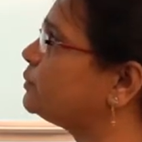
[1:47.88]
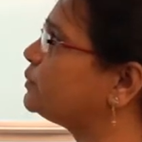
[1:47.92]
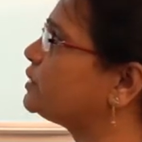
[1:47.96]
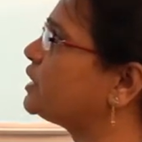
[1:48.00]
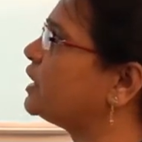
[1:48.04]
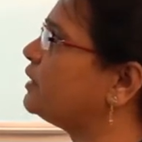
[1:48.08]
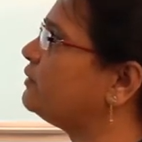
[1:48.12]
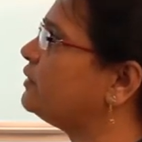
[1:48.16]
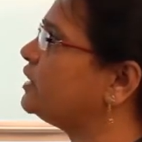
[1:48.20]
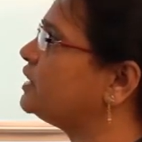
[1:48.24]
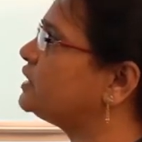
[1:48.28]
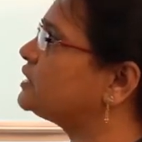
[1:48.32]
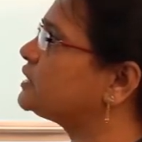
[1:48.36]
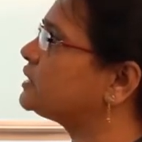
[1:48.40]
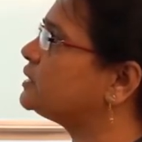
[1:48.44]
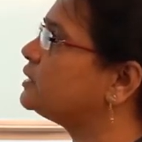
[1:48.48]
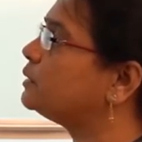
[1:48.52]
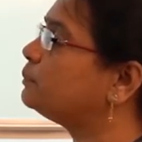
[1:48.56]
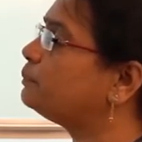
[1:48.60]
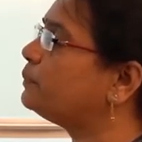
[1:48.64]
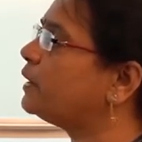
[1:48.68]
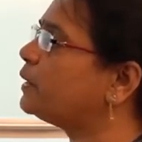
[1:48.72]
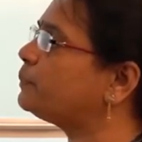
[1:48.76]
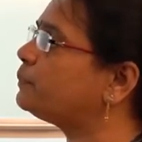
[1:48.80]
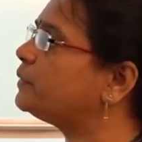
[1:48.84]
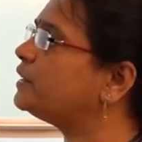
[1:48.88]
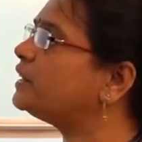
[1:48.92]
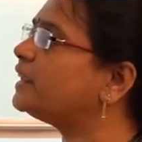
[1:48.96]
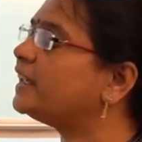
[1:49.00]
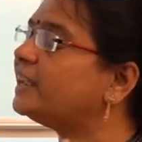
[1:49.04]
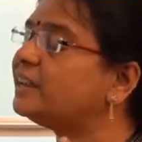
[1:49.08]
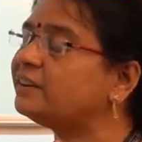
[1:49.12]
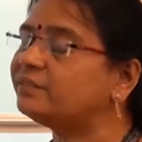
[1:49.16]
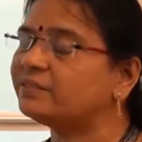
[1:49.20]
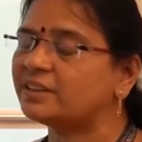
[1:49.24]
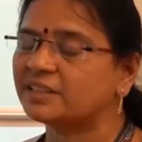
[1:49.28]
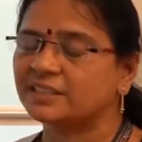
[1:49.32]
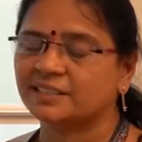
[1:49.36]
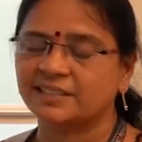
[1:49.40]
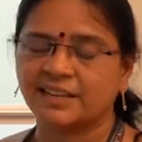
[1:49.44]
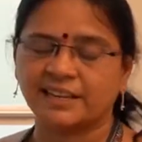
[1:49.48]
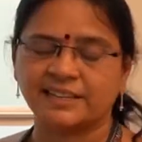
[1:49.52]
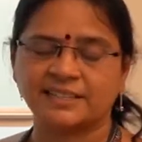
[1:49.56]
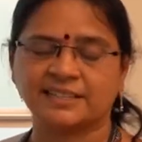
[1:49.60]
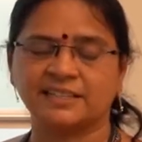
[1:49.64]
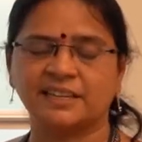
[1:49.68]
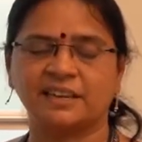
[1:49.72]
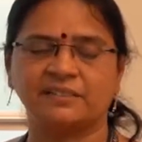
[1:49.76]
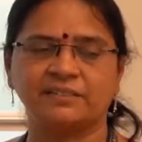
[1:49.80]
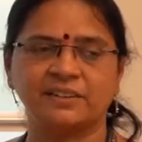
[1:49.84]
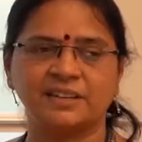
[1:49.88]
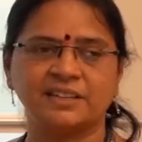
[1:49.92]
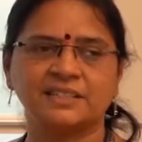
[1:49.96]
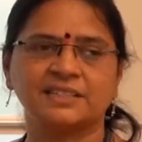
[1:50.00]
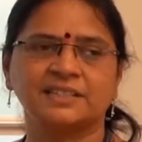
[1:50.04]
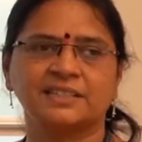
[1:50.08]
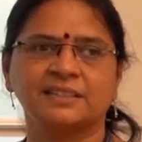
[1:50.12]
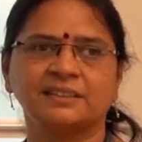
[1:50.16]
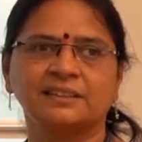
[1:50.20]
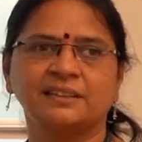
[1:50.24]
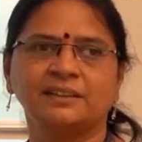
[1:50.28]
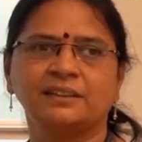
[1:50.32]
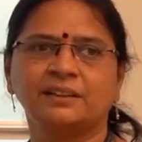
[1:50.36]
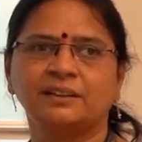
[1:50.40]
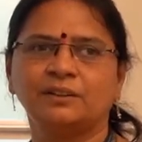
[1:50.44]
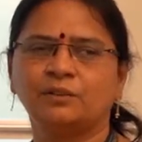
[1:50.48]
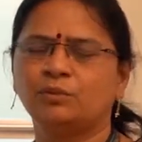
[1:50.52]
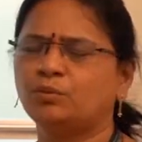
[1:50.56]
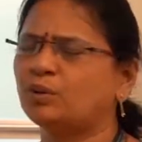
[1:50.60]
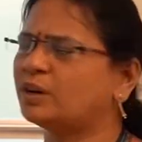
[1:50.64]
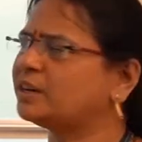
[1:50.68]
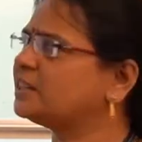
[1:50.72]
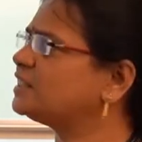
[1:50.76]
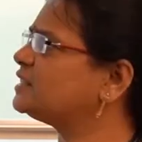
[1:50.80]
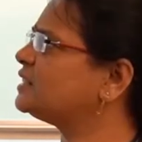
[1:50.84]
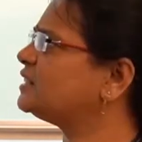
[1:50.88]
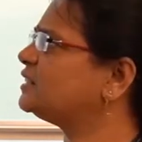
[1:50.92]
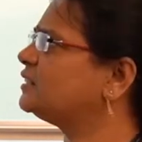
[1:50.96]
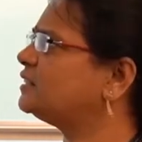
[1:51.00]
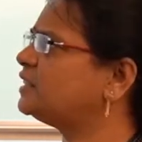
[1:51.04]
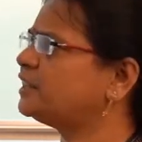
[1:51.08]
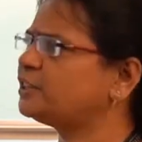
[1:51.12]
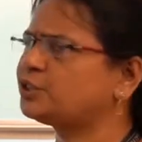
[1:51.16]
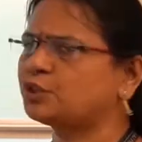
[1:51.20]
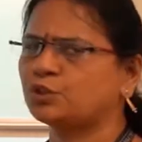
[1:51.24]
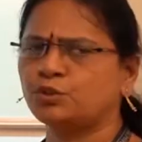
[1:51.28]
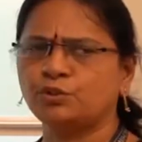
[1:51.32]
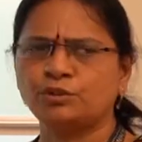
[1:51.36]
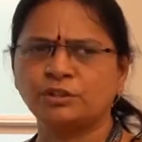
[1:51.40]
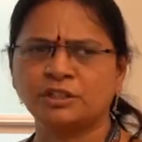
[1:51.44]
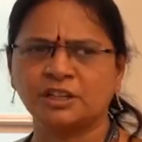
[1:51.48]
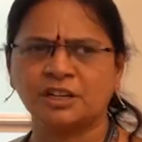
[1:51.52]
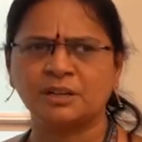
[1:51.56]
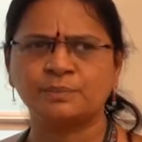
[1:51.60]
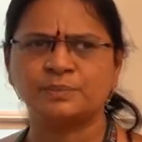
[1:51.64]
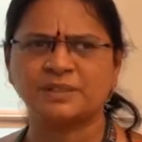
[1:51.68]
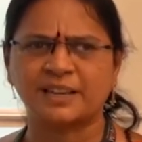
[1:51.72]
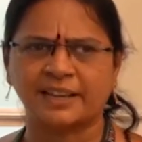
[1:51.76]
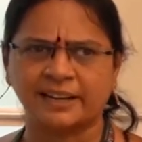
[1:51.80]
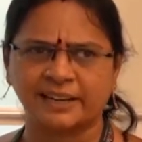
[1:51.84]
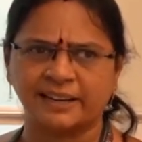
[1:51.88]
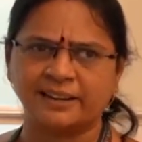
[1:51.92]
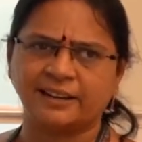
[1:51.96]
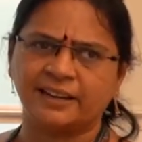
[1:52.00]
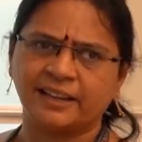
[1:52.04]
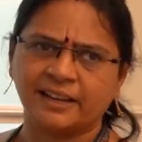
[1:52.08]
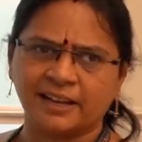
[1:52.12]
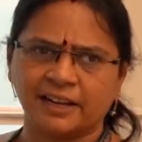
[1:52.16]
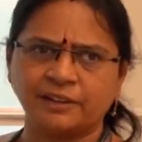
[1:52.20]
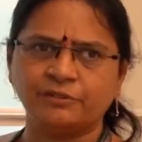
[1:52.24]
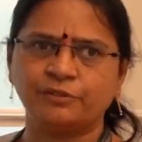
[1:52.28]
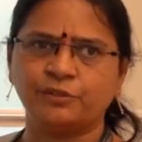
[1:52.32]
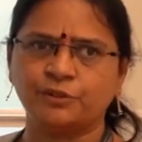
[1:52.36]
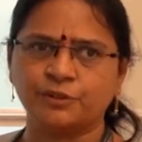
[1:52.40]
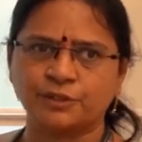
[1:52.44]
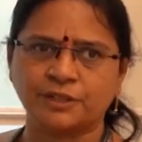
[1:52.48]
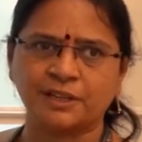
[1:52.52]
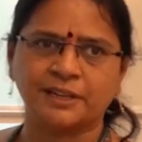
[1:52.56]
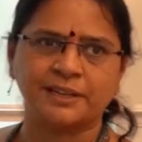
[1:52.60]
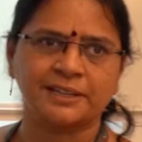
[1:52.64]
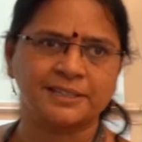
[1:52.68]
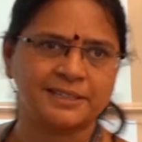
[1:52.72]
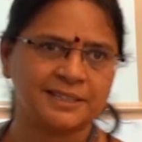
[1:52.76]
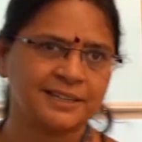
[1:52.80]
savings, people invest their savings. What is it? These two terms are really confusing, is